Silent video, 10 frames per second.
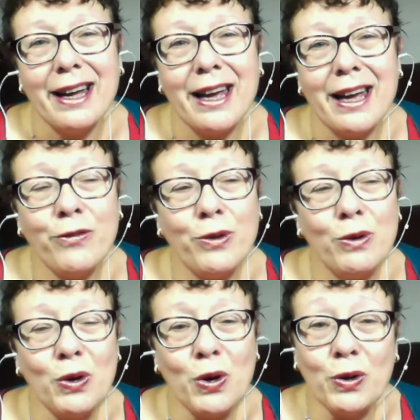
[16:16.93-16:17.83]
If you
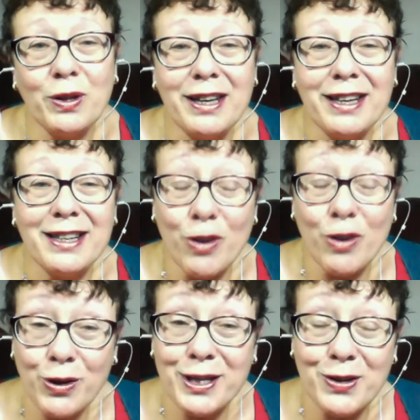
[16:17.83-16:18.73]
look on the
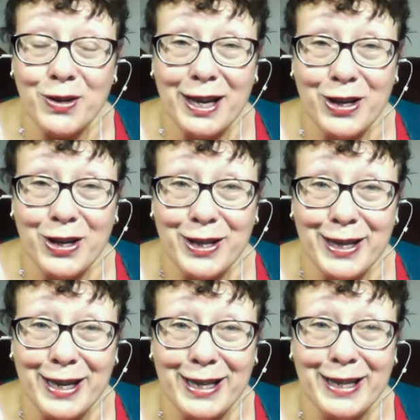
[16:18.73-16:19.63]
Stroke Association
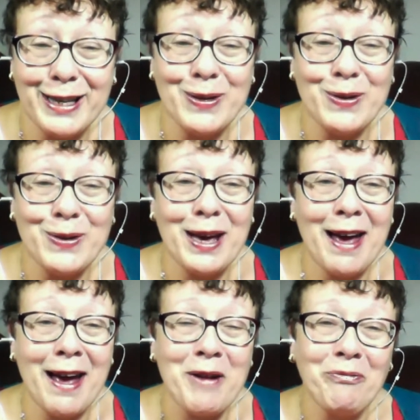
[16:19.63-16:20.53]
site in the
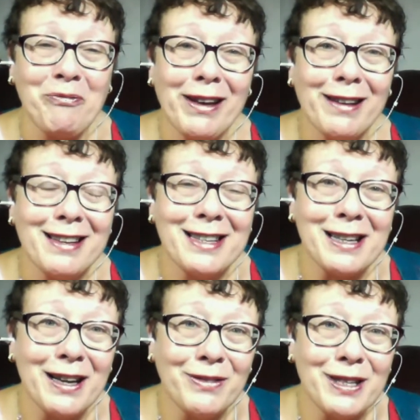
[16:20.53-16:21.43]
UK, there's a
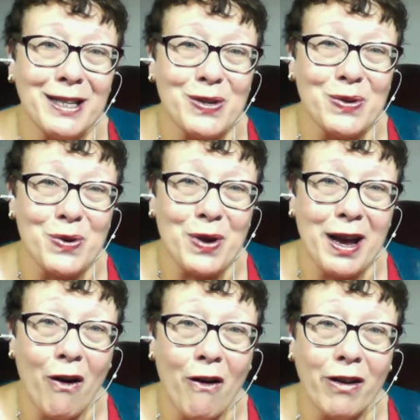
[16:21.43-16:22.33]
lovely
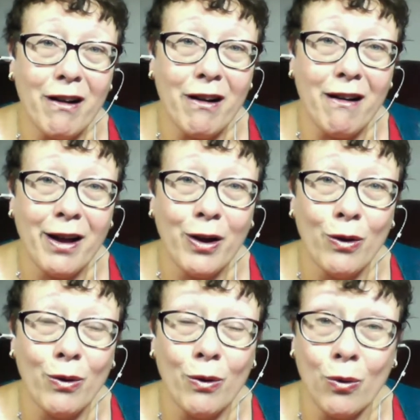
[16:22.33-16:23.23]
story of a guy
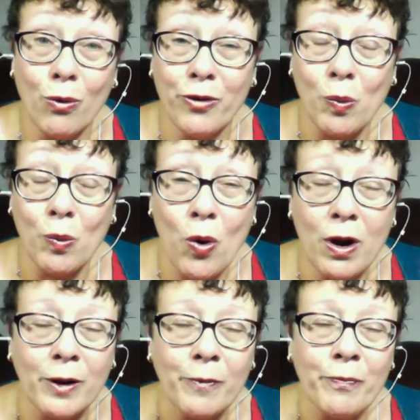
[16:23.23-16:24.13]
called Phil
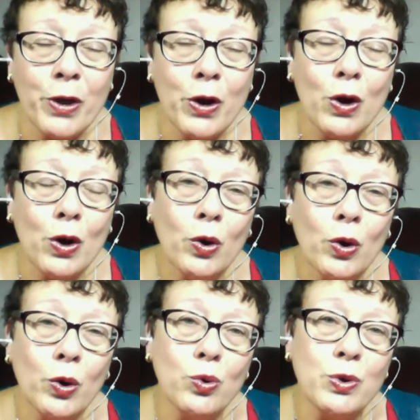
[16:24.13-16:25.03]
Walker,
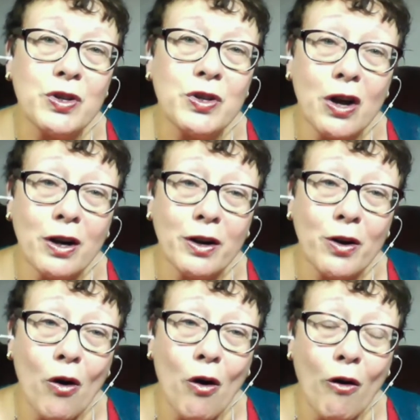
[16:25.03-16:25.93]
who started
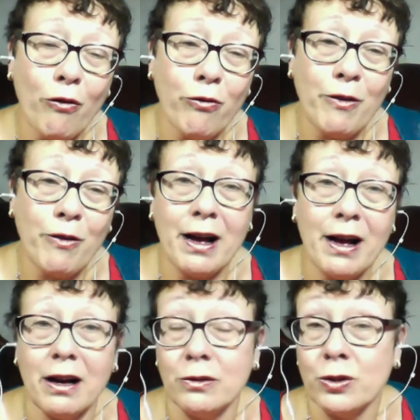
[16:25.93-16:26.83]
off
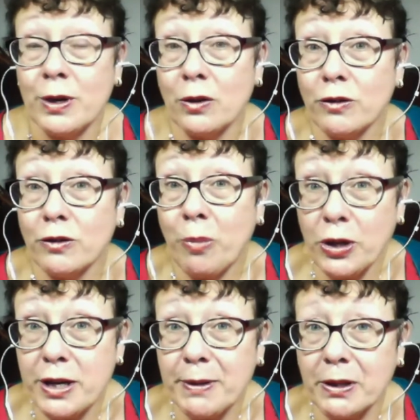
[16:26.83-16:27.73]
doing a lot of
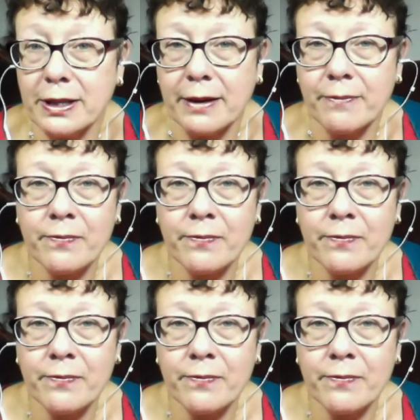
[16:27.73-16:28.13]
bodybuilding.